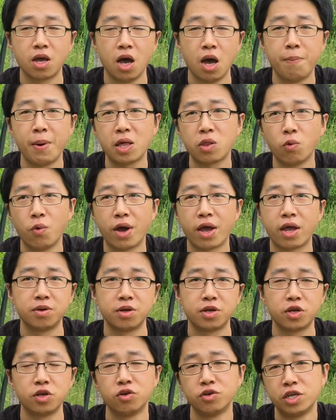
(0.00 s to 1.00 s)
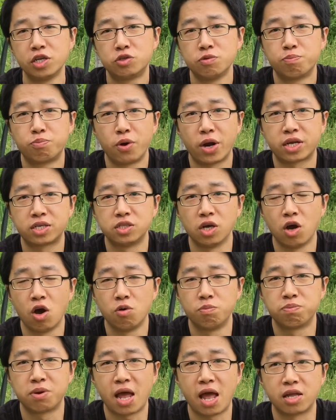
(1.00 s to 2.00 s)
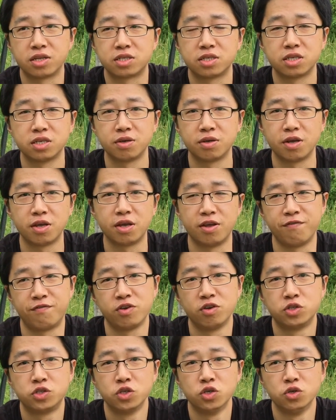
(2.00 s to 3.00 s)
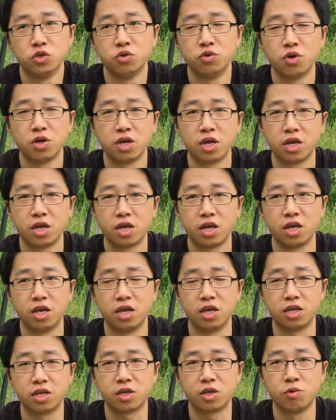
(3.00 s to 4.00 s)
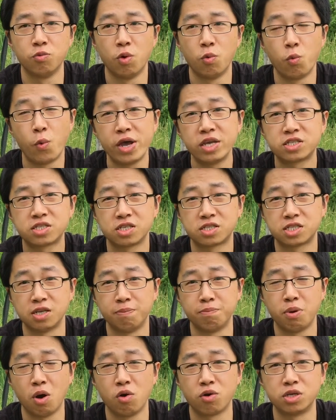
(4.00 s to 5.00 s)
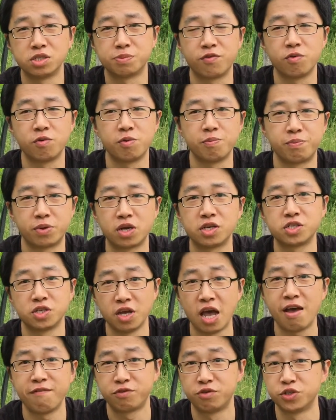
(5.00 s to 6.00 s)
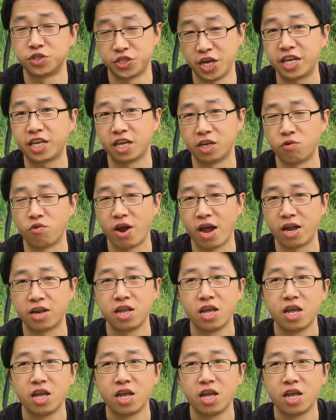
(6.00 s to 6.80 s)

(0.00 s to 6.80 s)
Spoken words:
By the way, you don't need to break the whole plant. If you do, you will waste some pollens because you have to shake it, right?